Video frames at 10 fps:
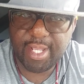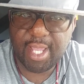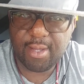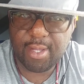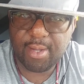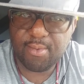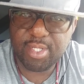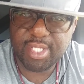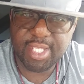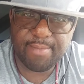Now, I would
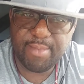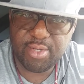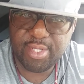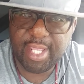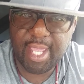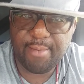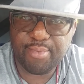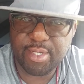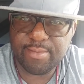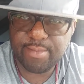say the middle name,
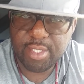but